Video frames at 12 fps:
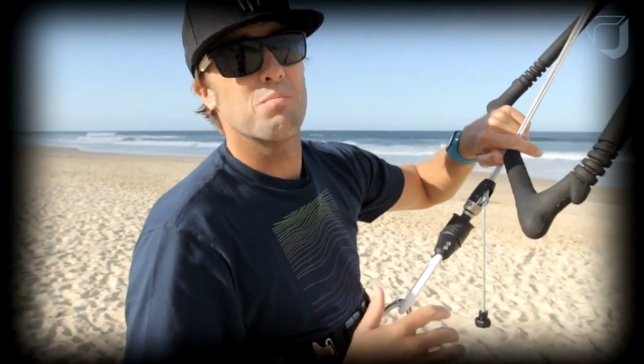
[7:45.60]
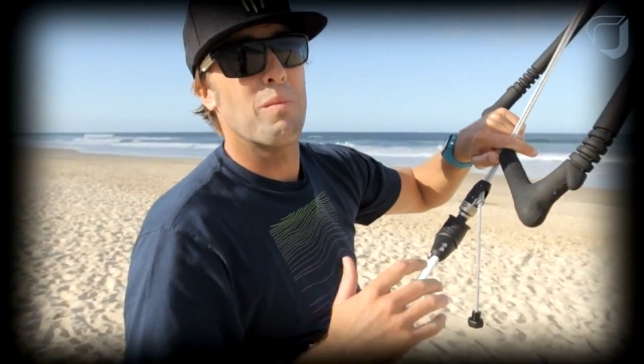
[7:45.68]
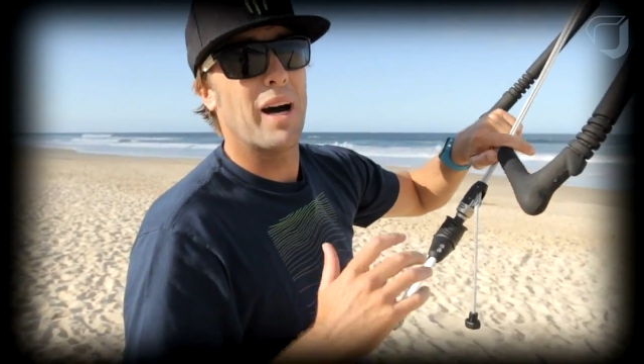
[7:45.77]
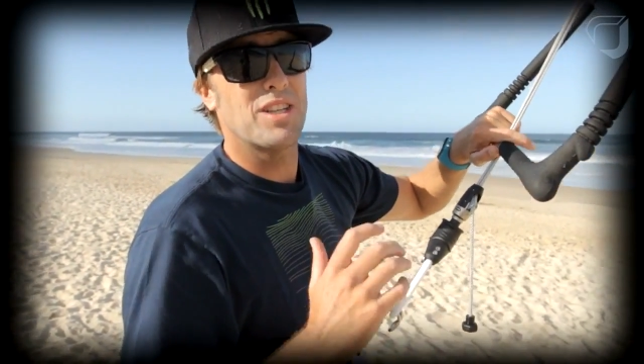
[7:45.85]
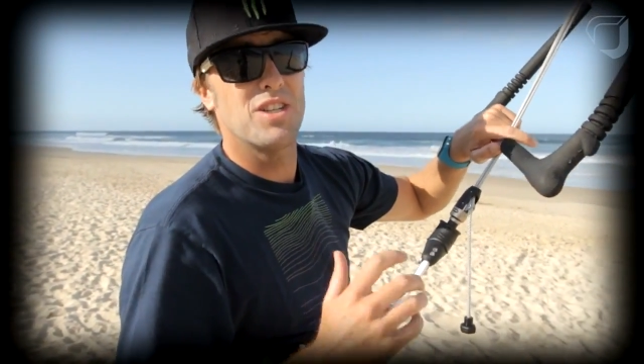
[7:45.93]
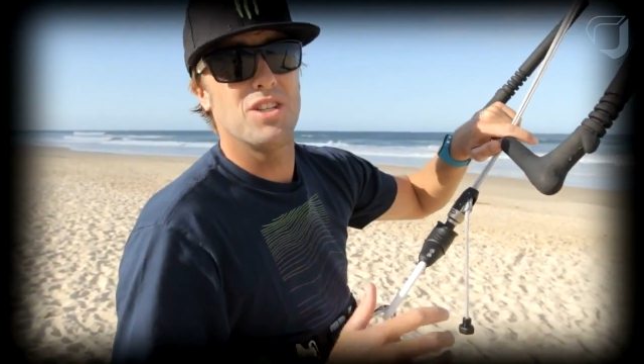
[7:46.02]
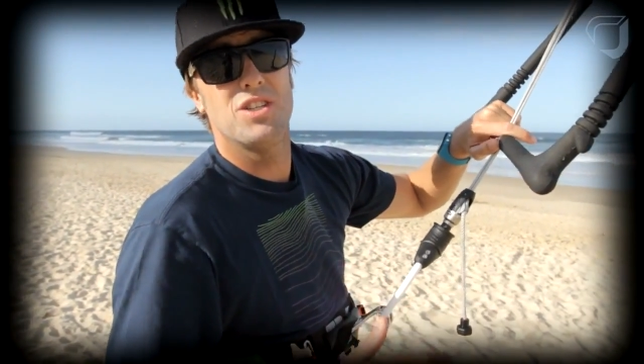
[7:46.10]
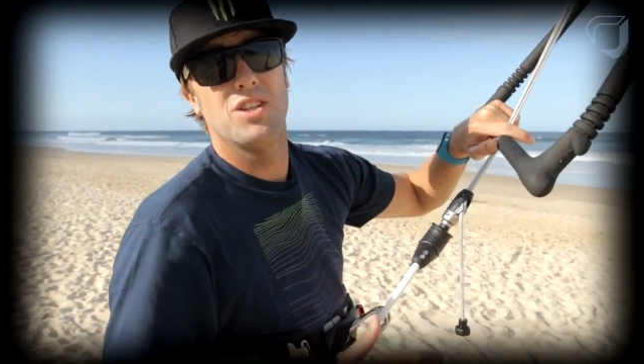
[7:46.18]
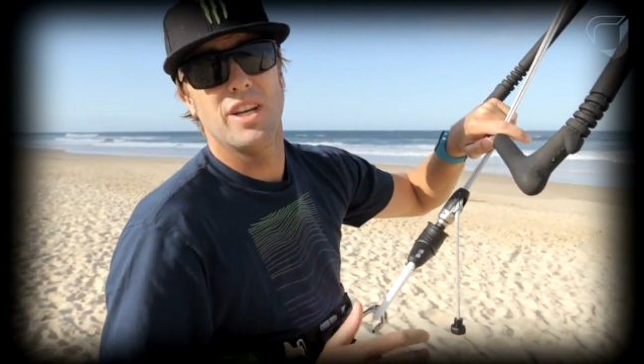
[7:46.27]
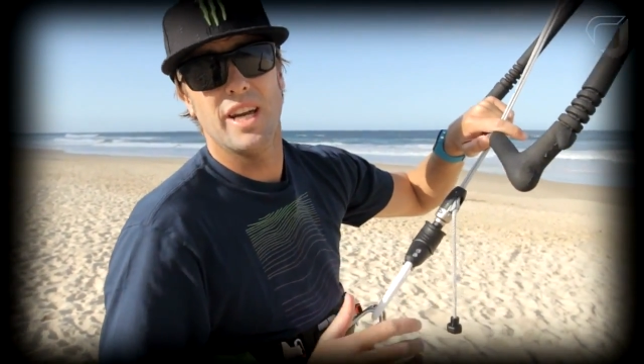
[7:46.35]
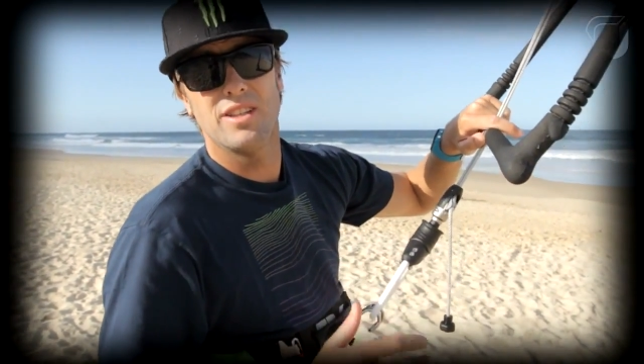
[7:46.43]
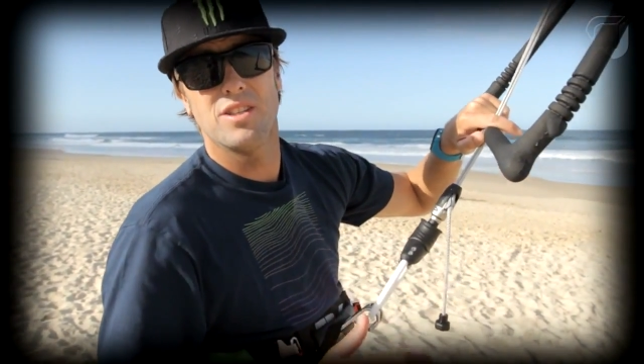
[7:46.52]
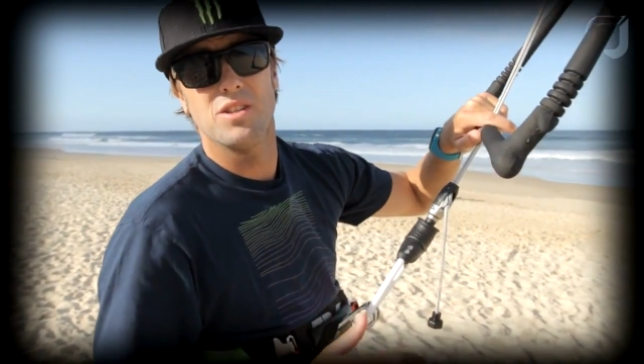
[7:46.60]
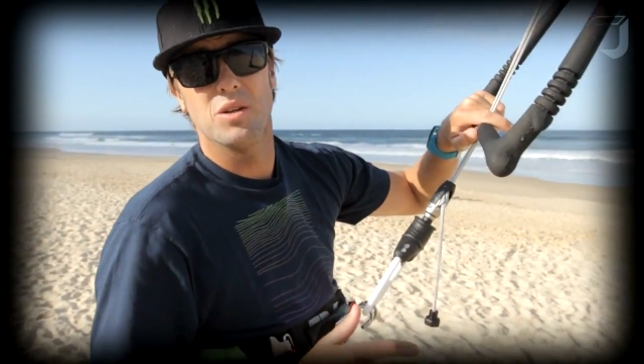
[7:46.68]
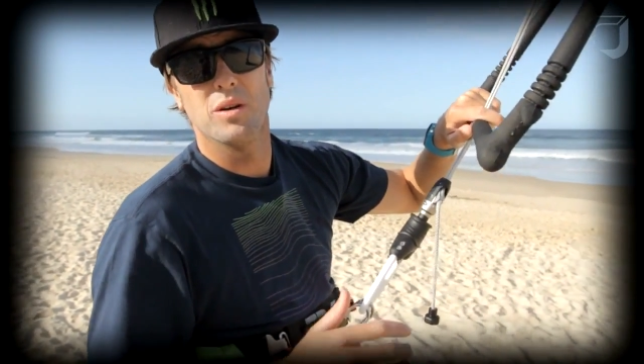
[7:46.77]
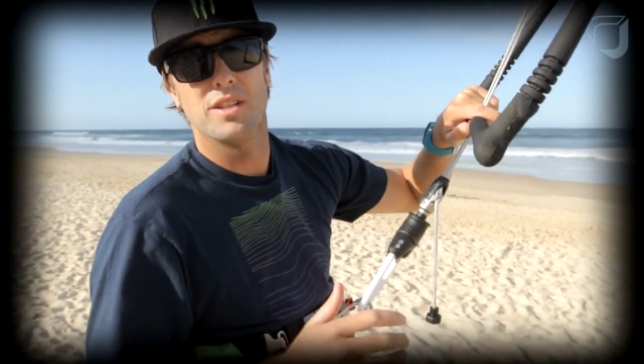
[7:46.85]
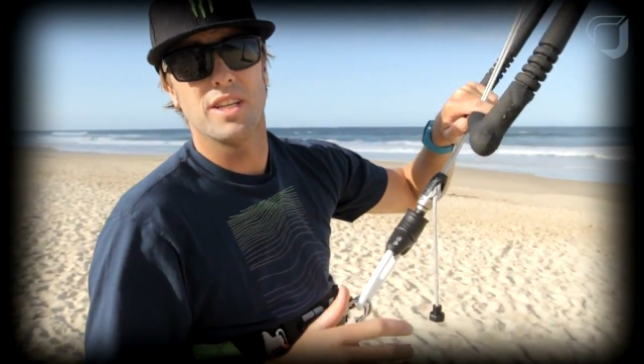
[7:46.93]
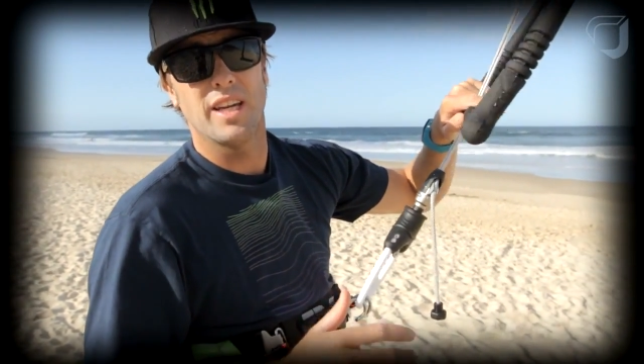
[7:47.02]
much as you need to
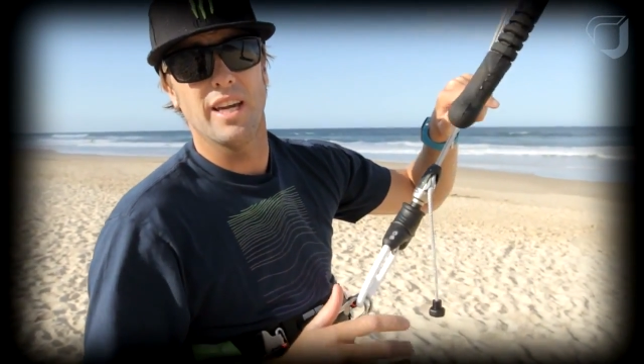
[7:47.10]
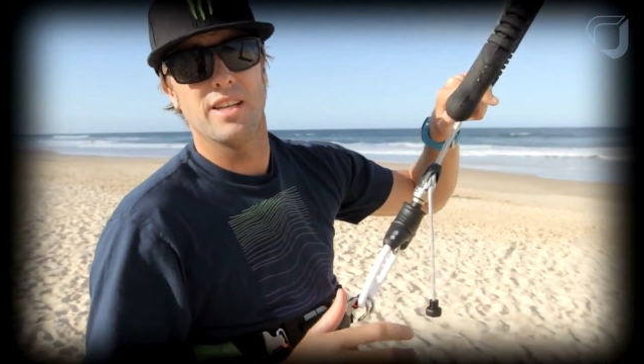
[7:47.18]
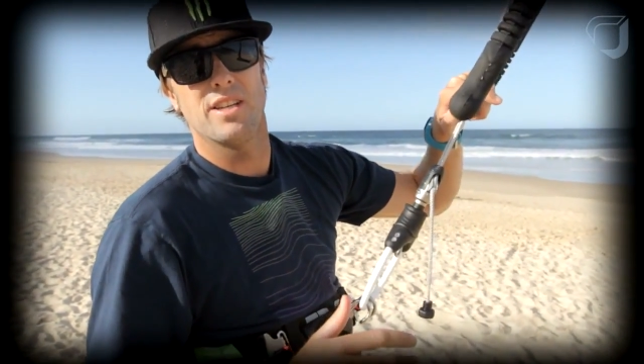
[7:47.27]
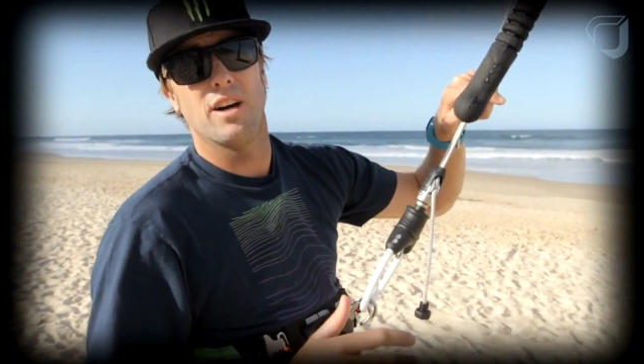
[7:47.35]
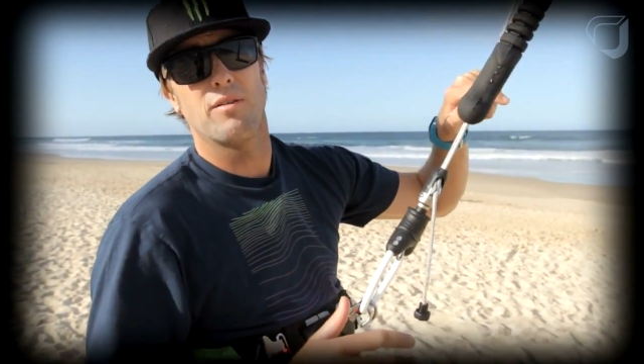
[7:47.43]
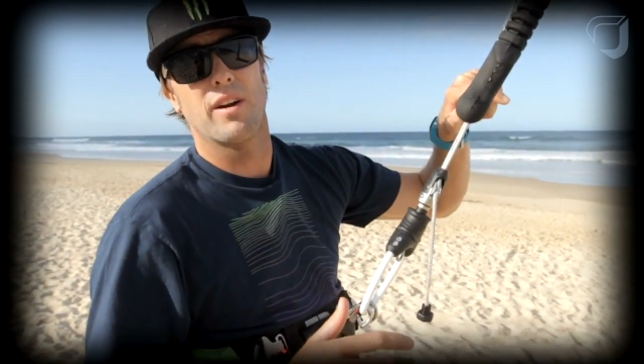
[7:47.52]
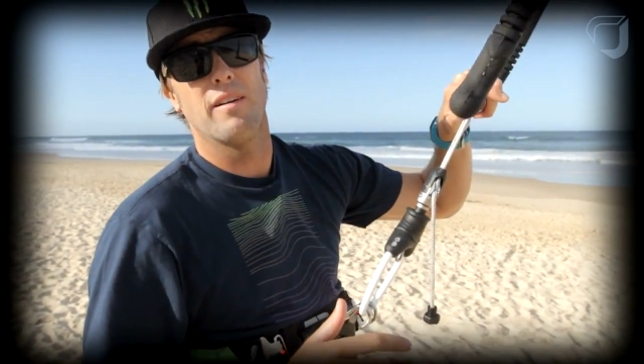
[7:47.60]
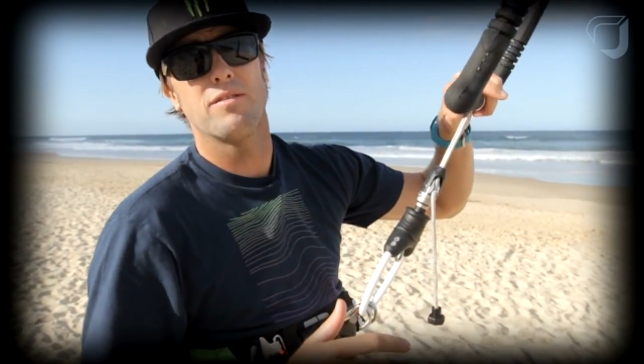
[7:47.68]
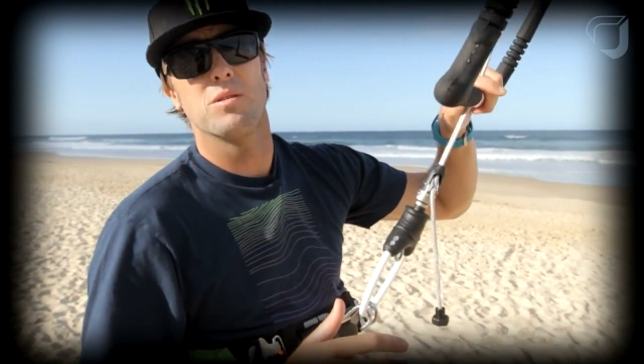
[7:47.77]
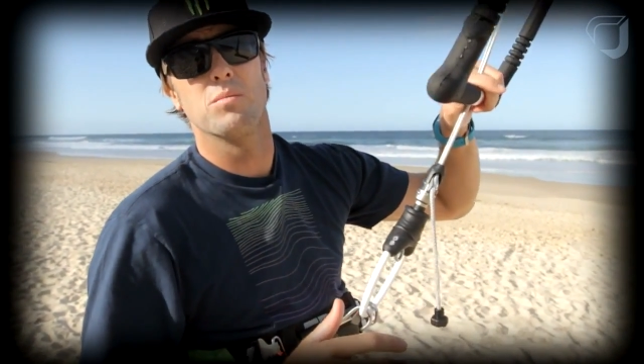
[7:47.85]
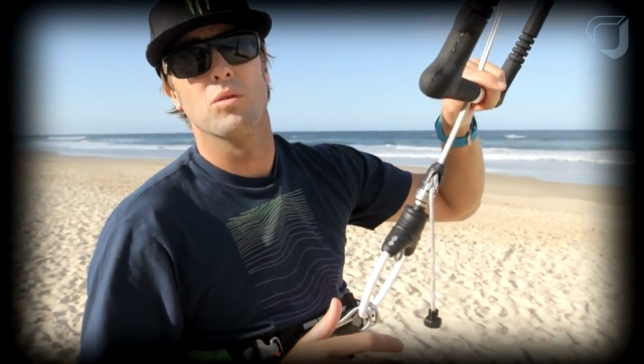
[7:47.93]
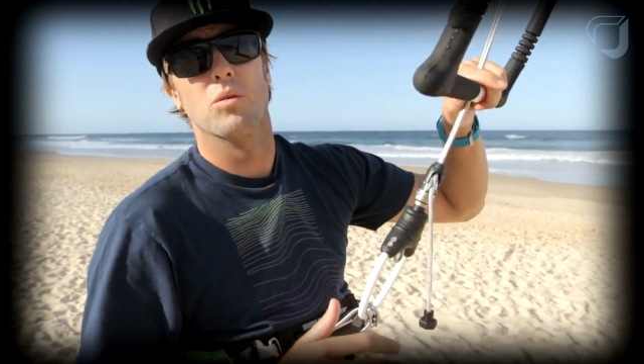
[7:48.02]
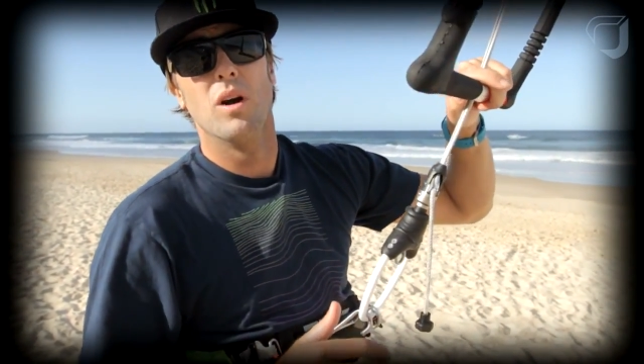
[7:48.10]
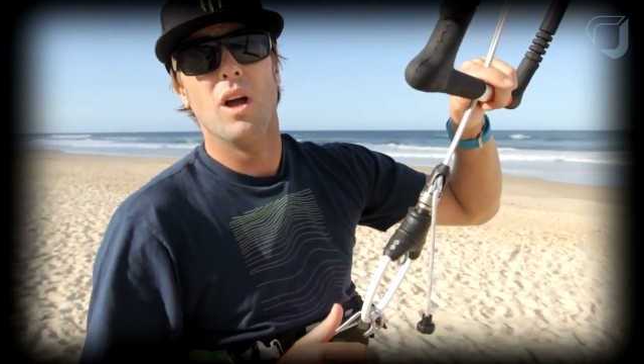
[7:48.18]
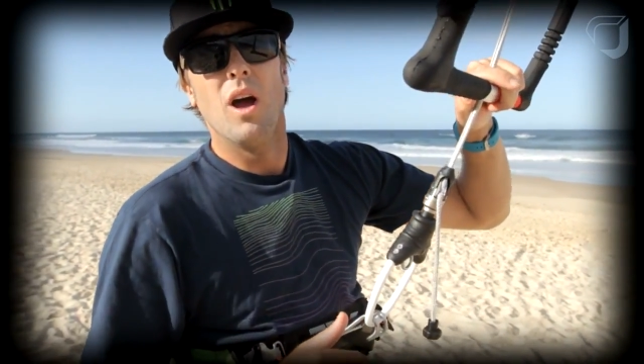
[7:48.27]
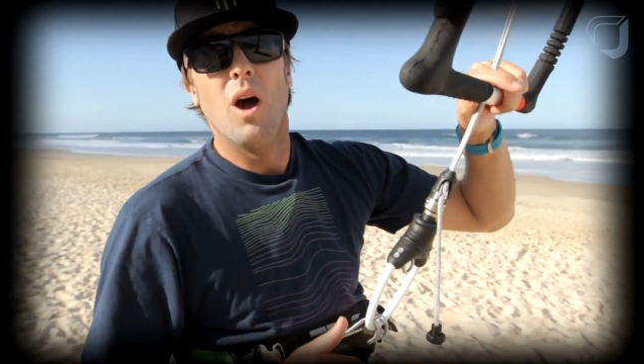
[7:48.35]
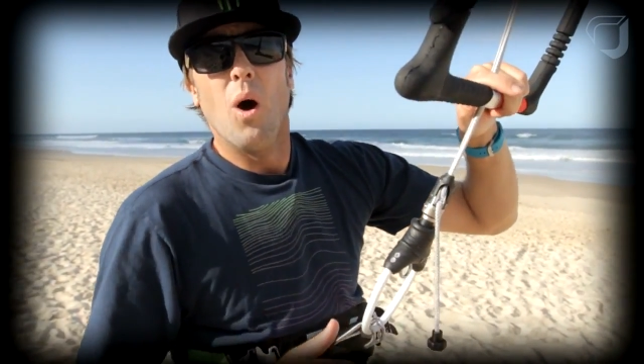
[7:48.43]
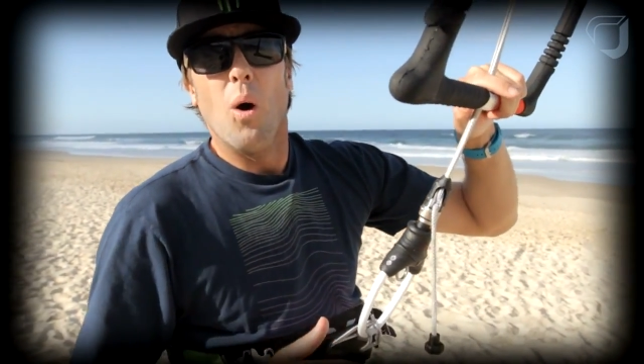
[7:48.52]
do it to get yourself comfortable.
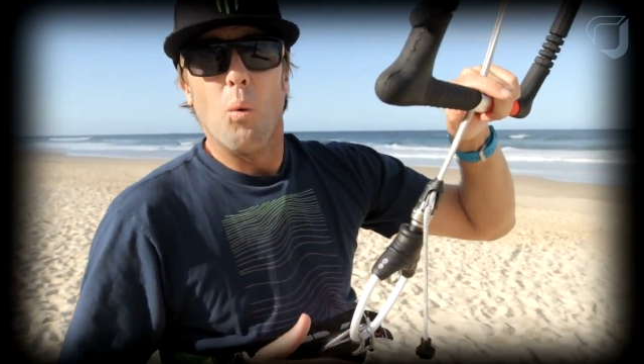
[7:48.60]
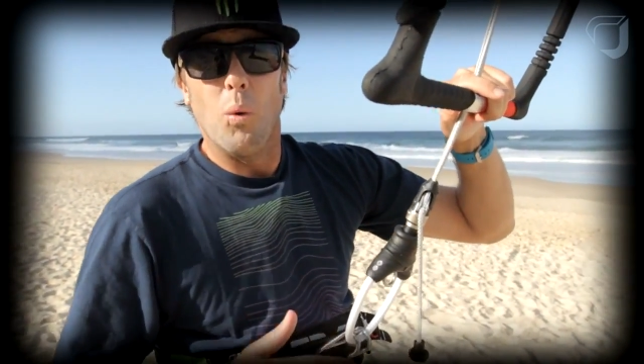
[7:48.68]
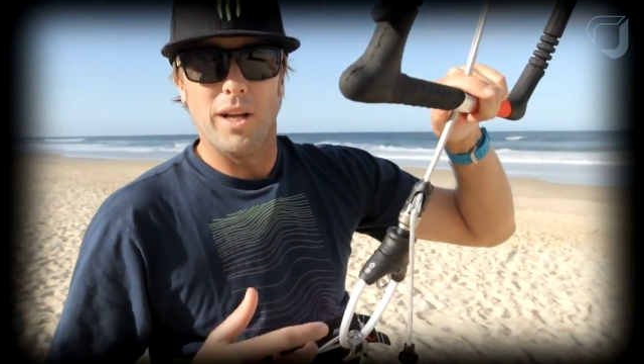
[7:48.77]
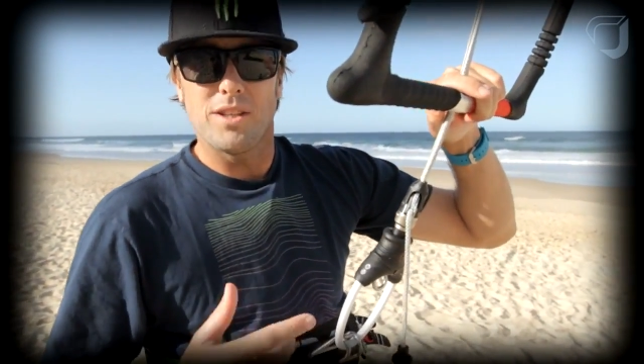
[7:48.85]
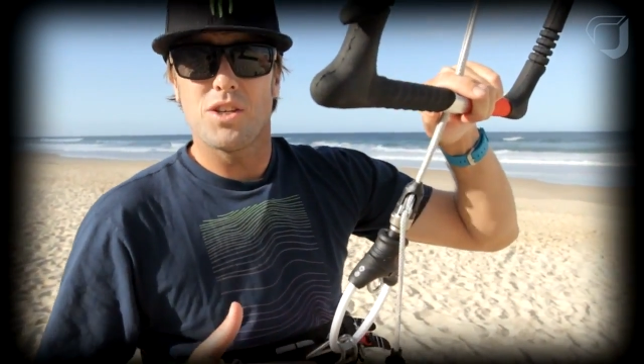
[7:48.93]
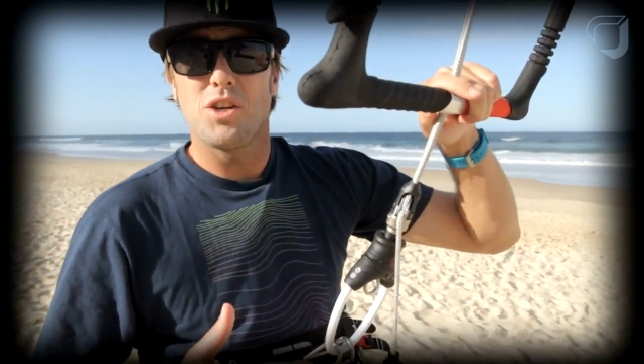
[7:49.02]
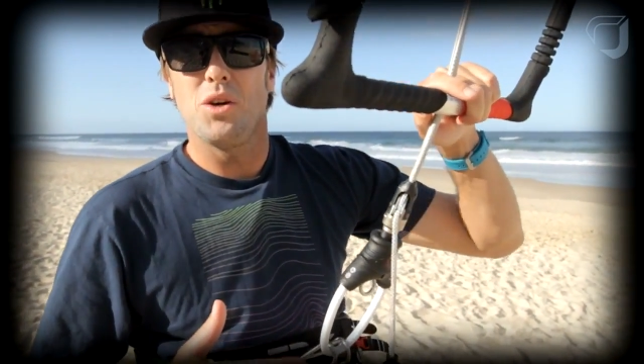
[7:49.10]
Once